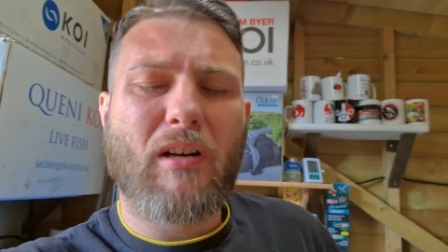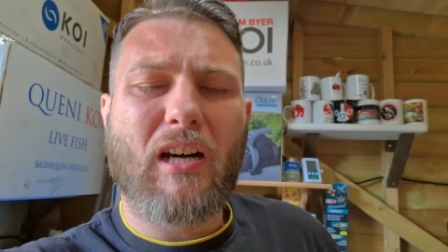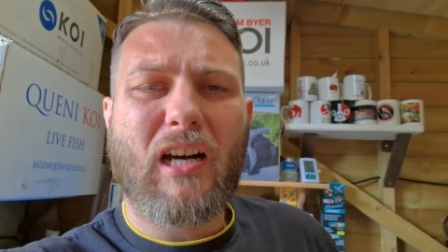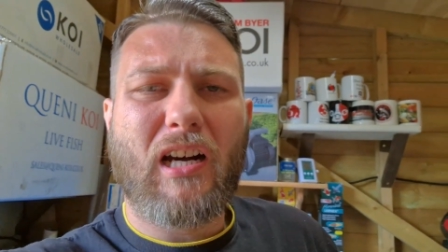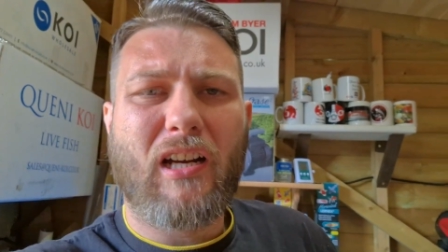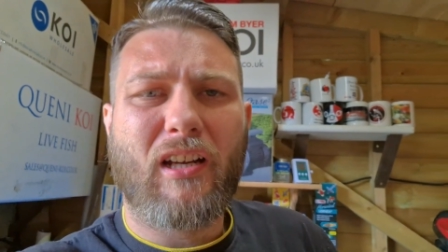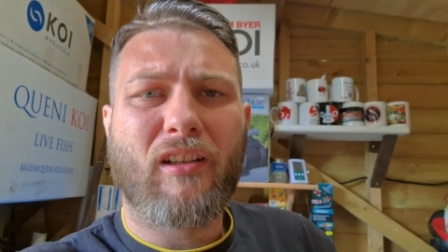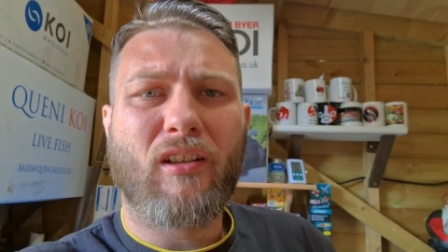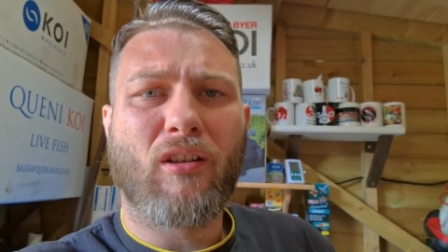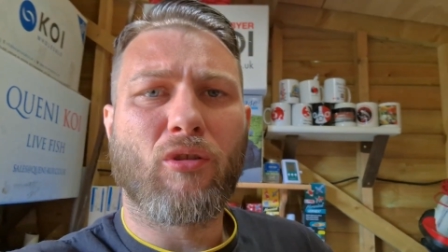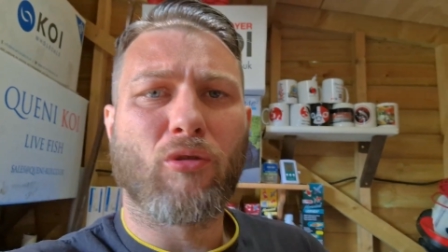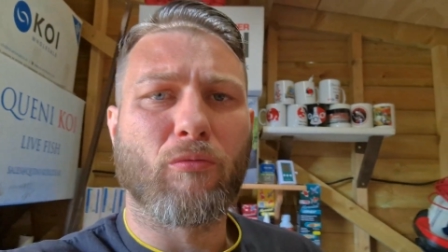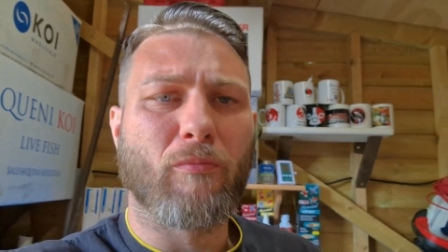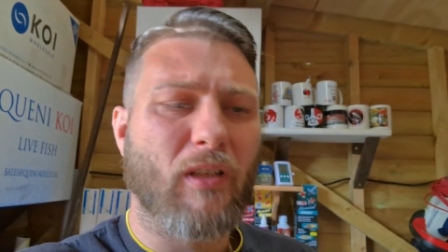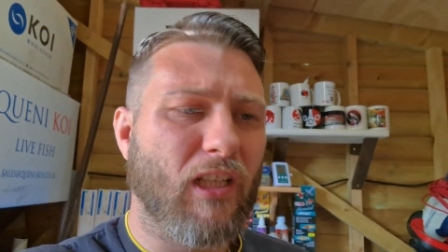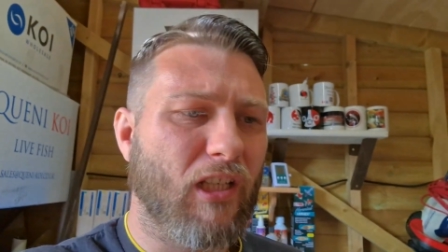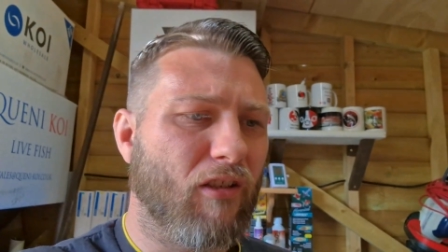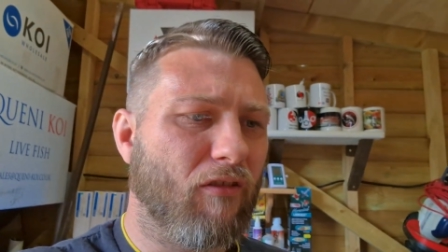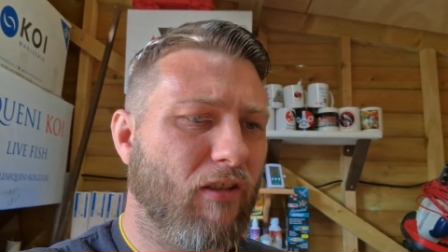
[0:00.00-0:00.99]
my old
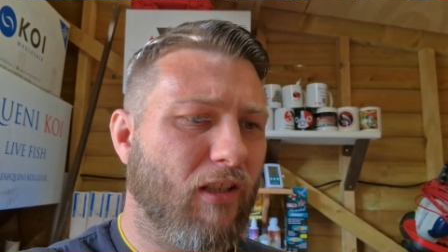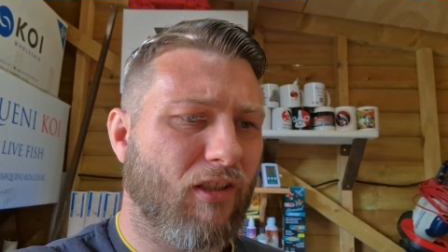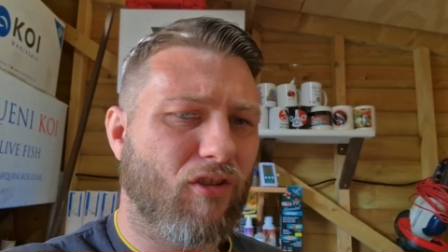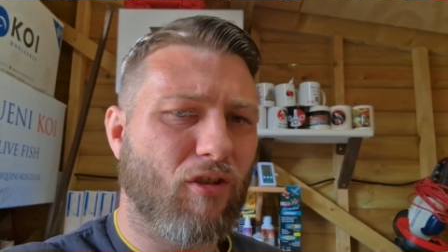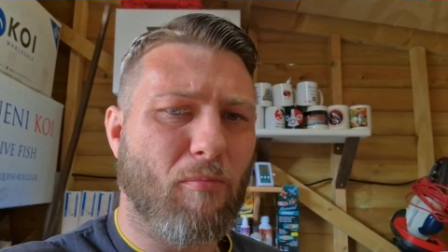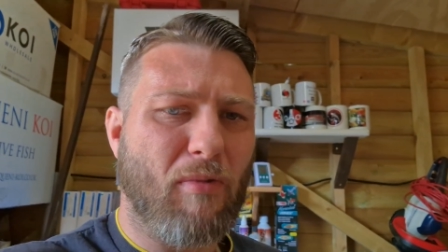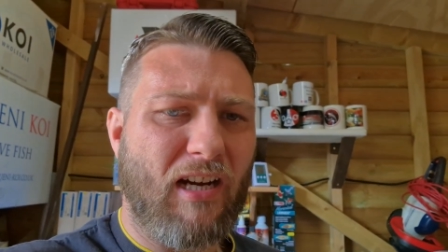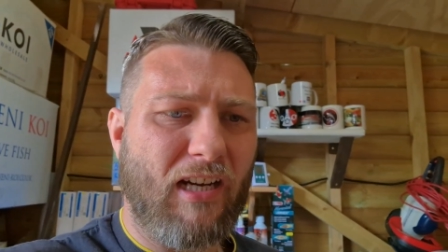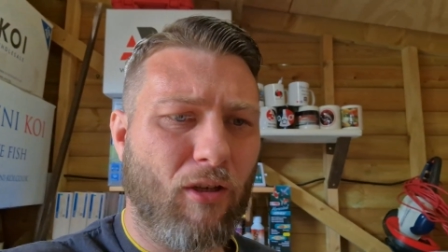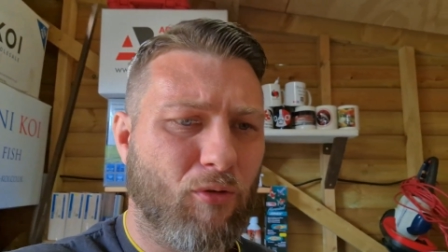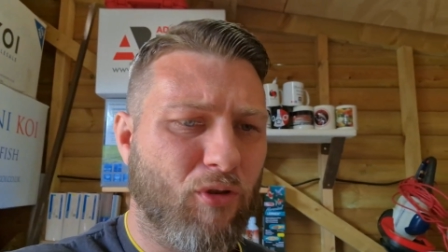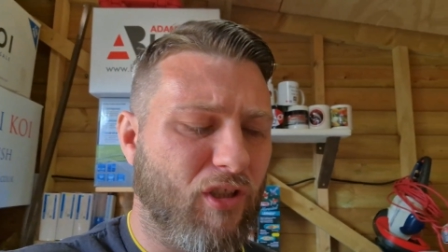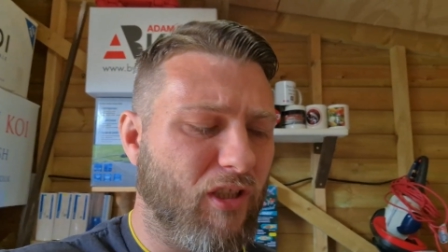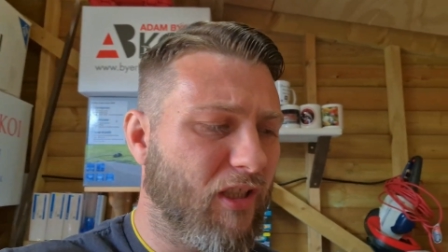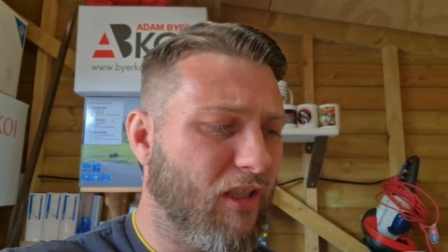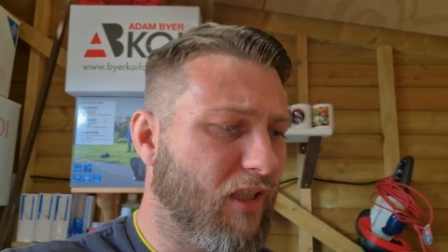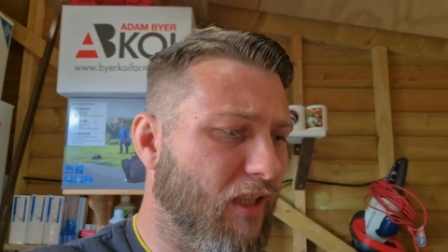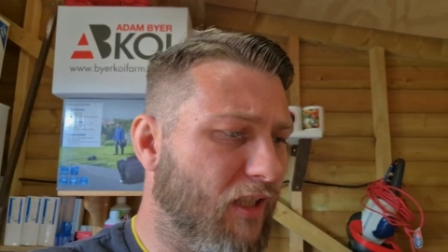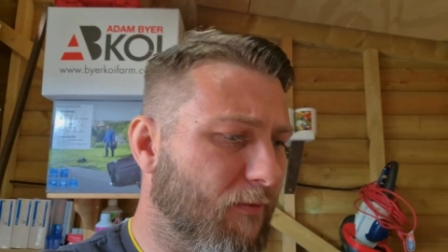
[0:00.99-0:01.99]
media in to
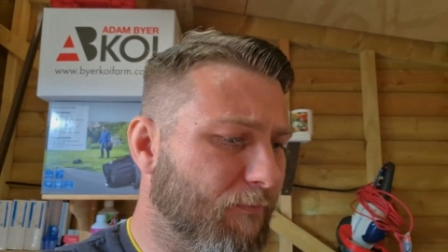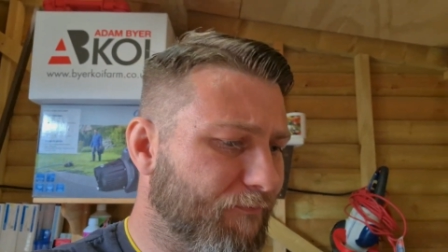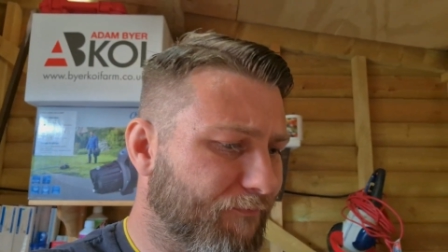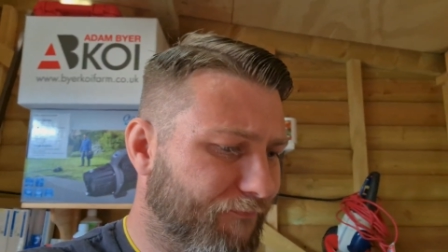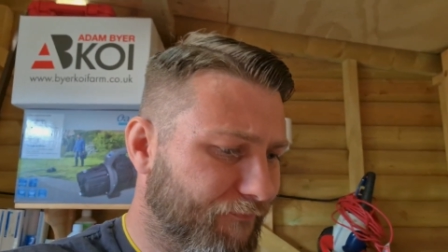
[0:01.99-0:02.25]
bioseed it.